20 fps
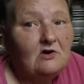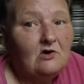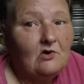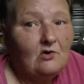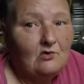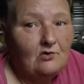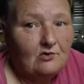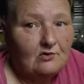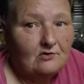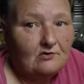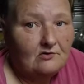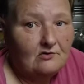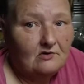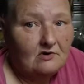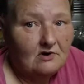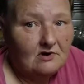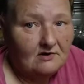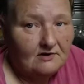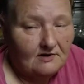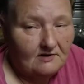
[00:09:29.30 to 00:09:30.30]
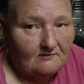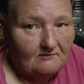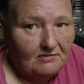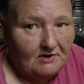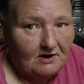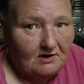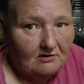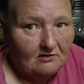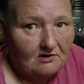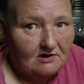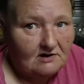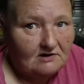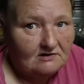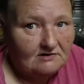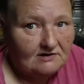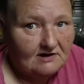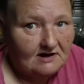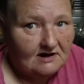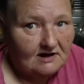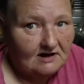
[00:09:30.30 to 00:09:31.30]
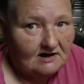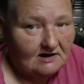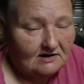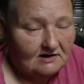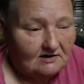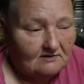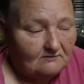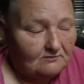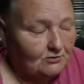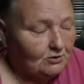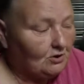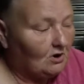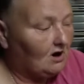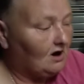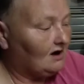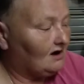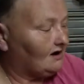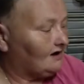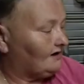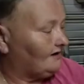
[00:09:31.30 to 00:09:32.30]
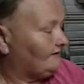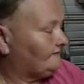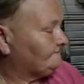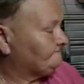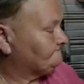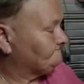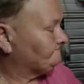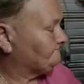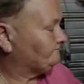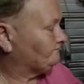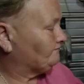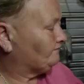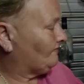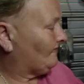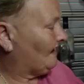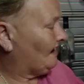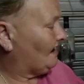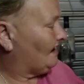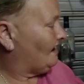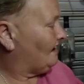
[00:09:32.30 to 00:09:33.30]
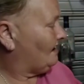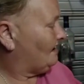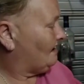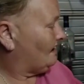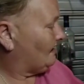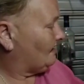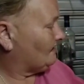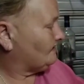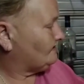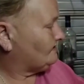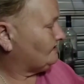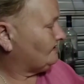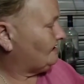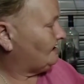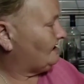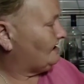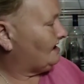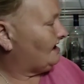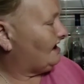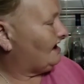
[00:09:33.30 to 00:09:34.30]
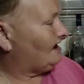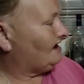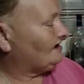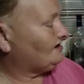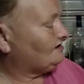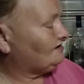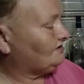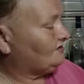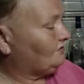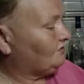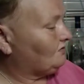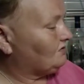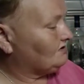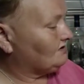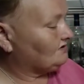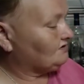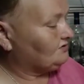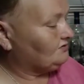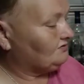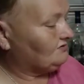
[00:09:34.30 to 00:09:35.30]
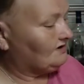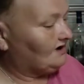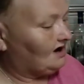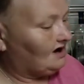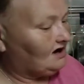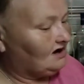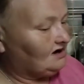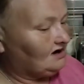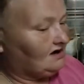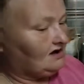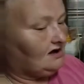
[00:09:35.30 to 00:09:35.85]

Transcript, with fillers: order the berries and get them dry. Like I said, I just want to knock